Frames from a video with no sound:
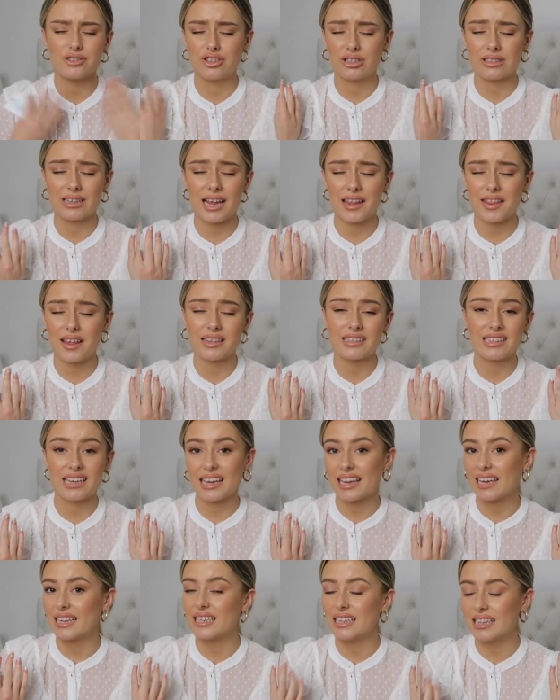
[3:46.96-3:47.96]
just let that
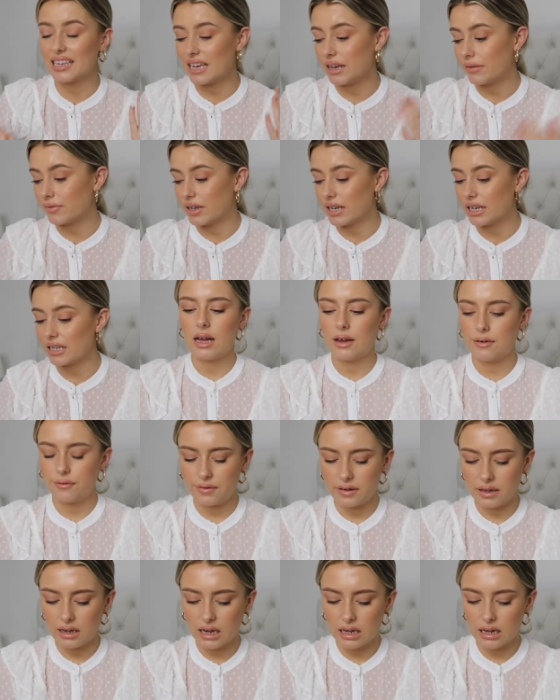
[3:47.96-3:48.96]
sink in in the evening. I
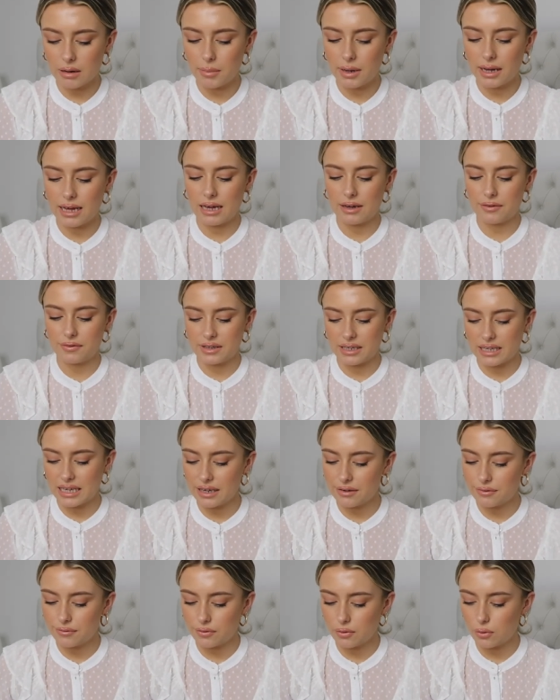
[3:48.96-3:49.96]
feel like I might have to
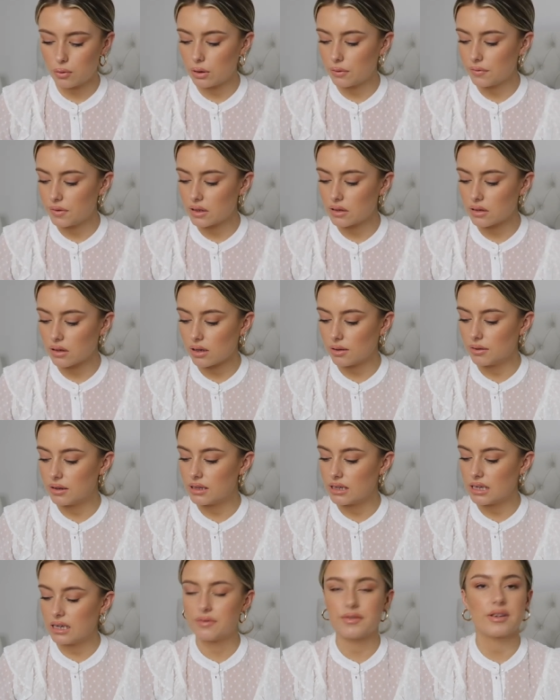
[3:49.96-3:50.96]
give all of this a go
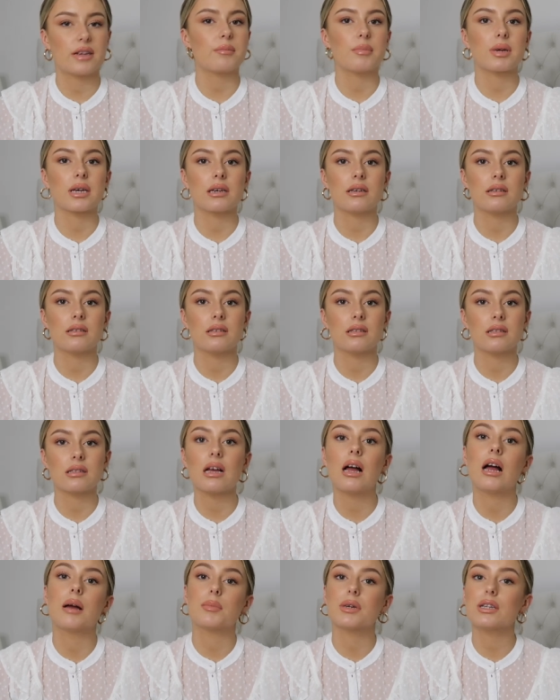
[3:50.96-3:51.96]
this evening, because
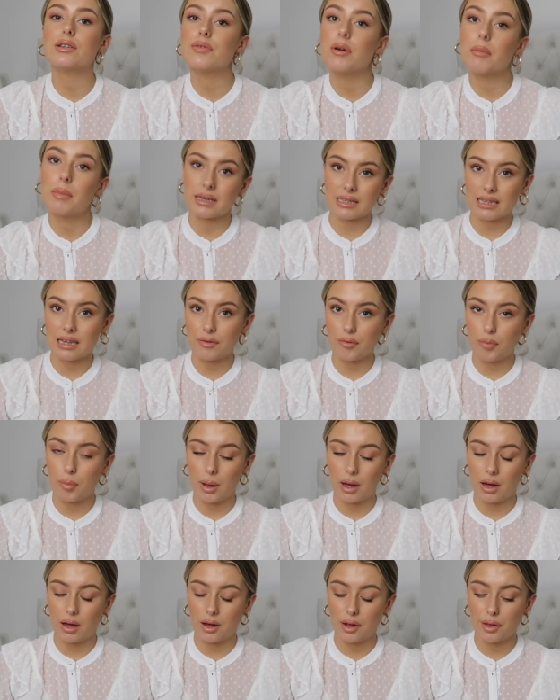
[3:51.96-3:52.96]
I'm going to run myself a
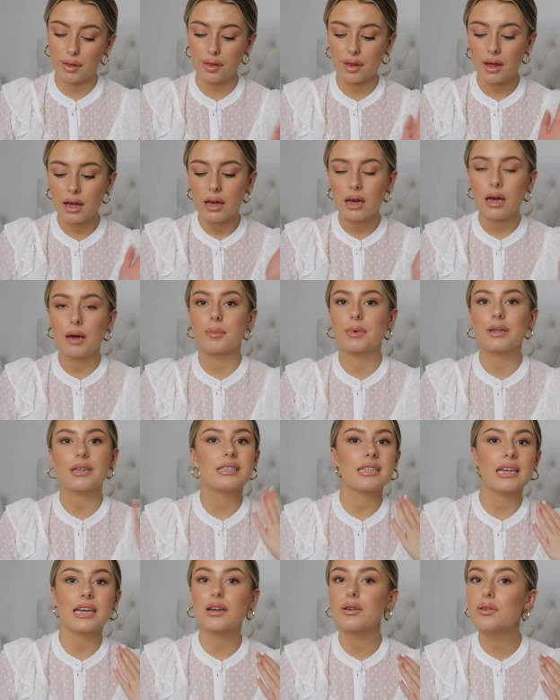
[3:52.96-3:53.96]
bath. I'm going to
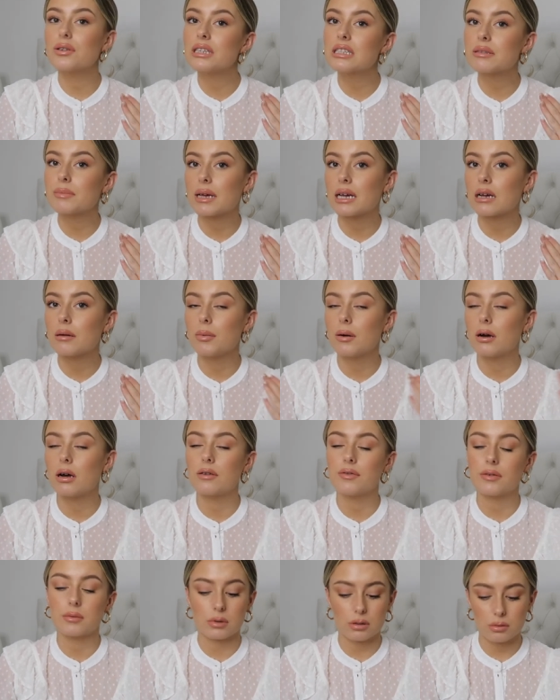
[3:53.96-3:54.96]
take all this makeup
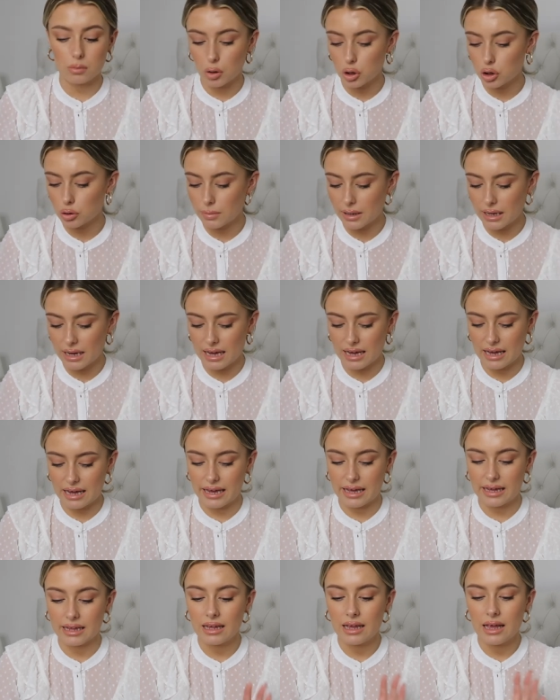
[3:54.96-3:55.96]
off. I'm going to wash my
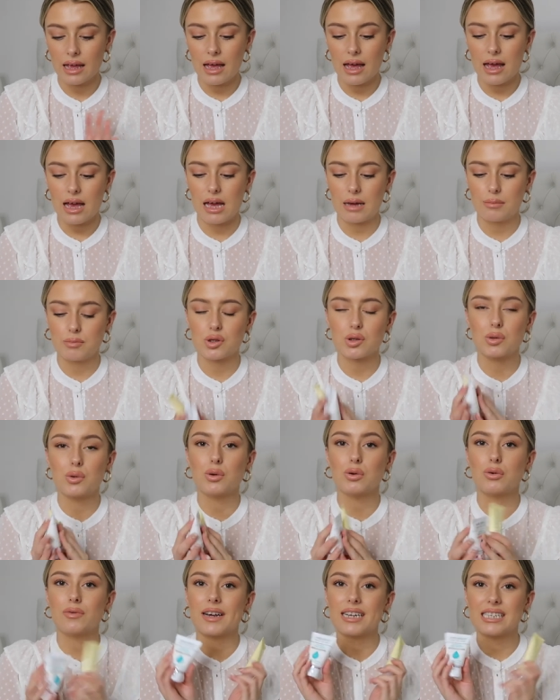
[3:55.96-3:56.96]
hair. Um, so
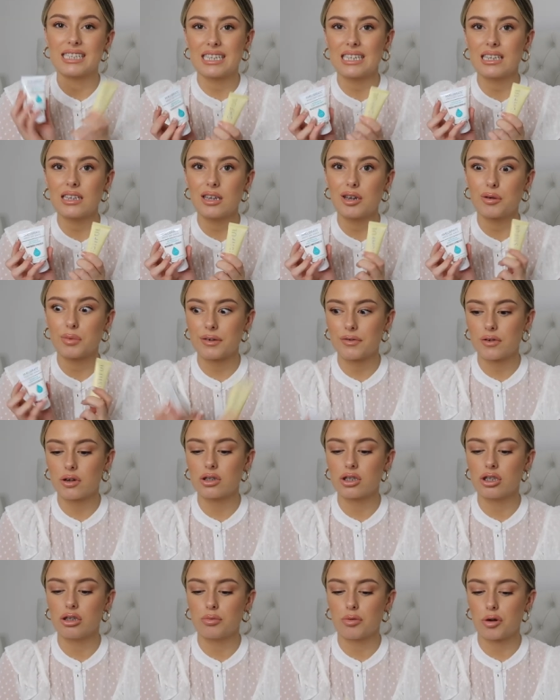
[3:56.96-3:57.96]
already we've
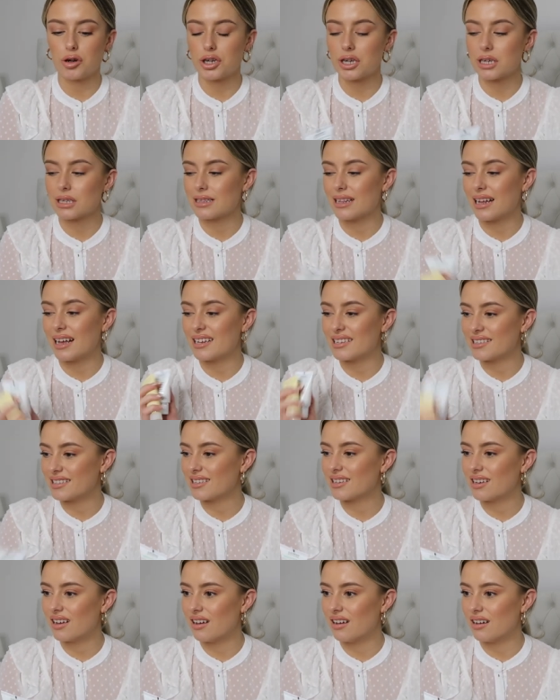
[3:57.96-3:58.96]
got two products that
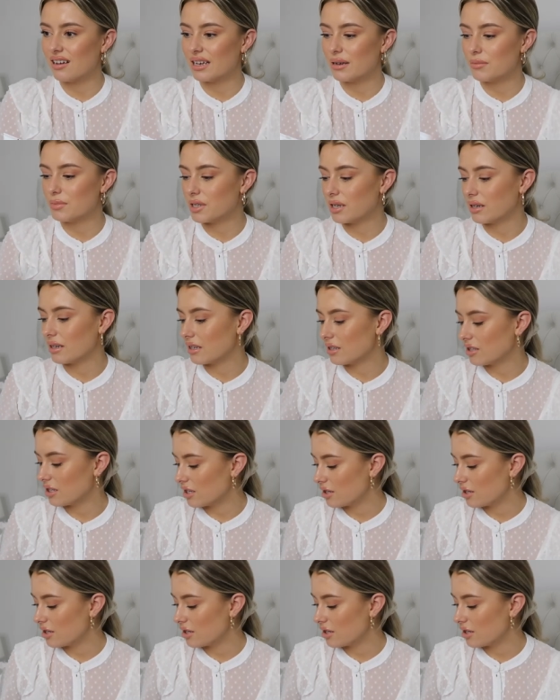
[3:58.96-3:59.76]
I am dying to